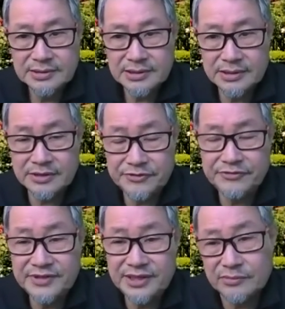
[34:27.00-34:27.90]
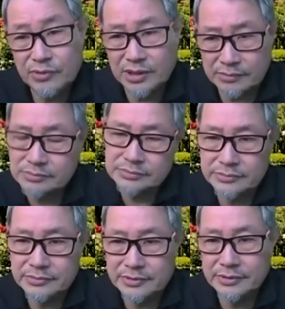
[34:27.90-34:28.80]
The uh, fifty. Well,
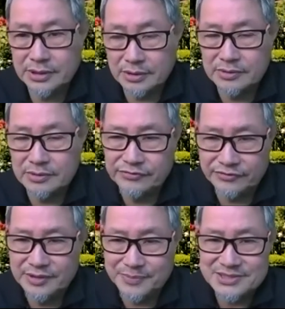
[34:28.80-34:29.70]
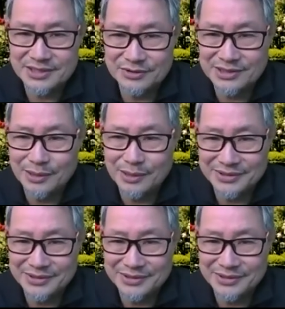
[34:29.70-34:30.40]
yeah, fifty percent, not double. Okay.